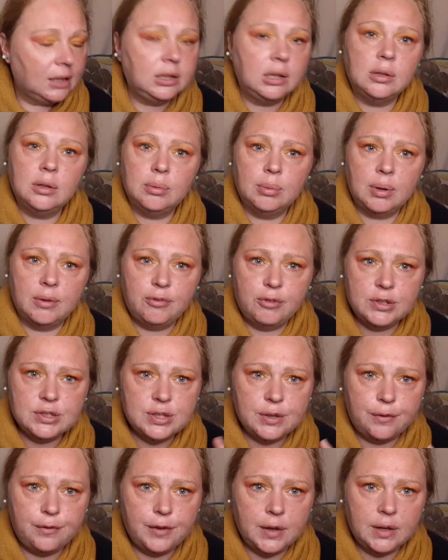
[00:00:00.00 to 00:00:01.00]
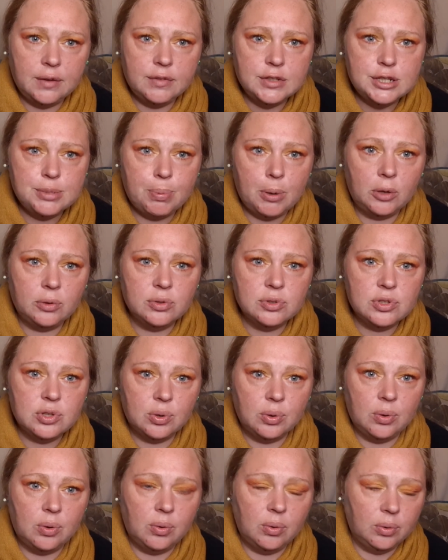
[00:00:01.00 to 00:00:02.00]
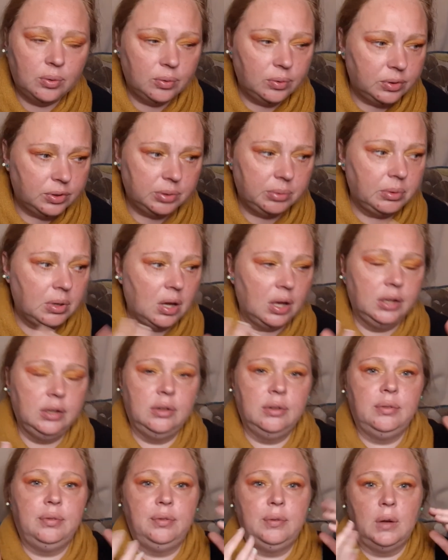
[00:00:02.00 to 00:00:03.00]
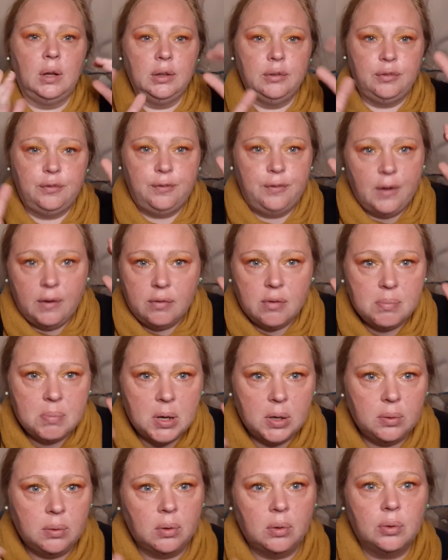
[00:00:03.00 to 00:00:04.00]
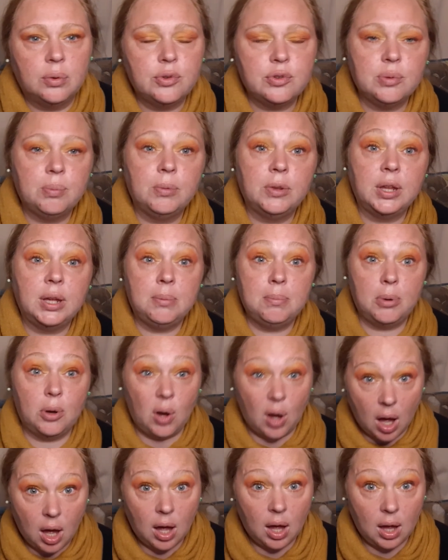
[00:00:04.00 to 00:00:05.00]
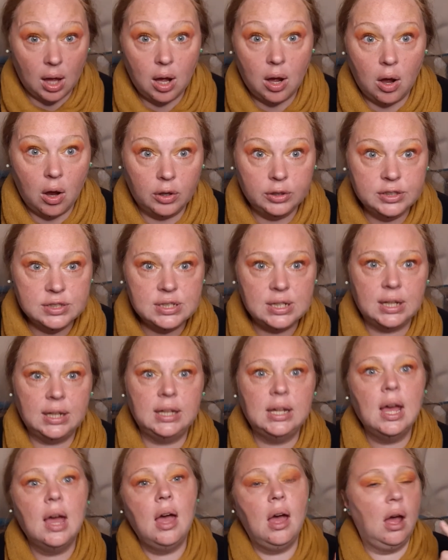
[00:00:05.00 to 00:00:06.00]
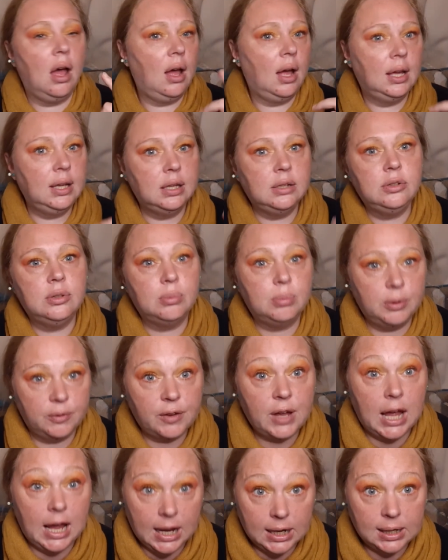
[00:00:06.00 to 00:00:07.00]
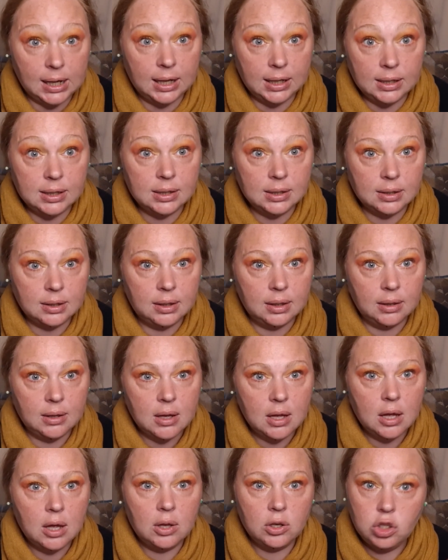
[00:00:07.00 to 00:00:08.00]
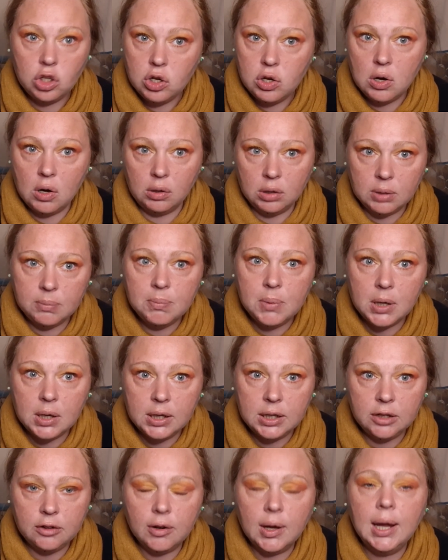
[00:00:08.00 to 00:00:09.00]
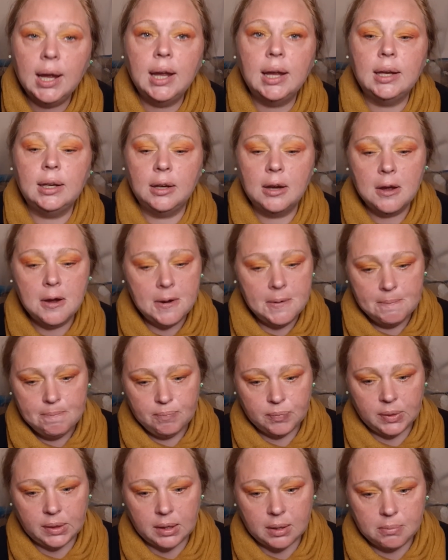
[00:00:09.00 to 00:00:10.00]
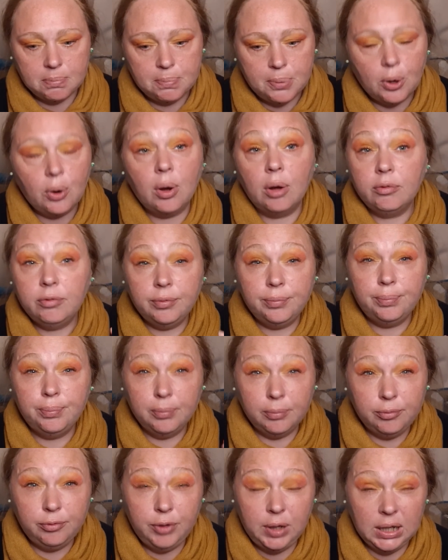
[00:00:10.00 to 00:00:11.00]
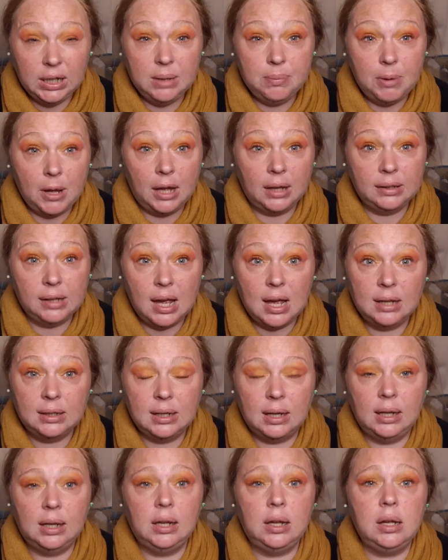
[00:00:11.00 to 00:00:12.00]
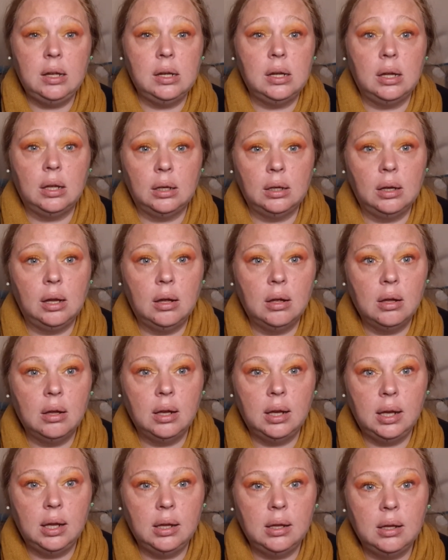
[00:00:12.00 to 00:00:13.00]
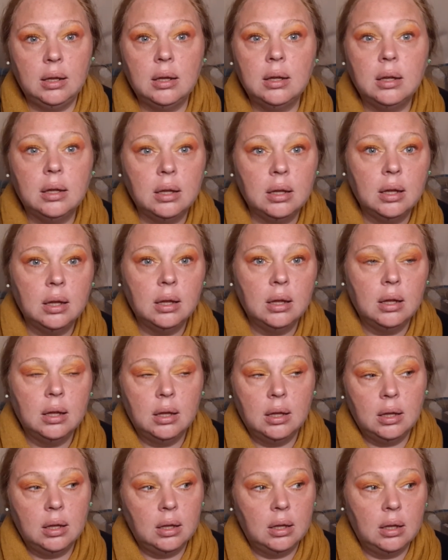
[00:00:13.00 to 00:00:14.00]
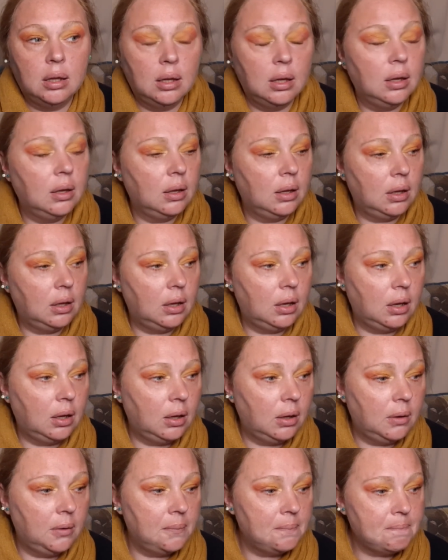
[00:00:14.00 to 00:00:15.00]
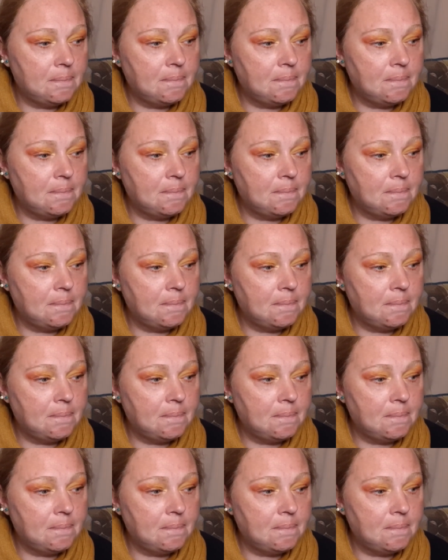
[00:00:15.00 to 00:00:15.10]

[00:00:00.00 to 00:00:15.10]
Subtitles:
know whether it's a fear response or some kind of like pheromone or something, but honestly, I end up with a headache. Not a migraine, but a really bad headache, like a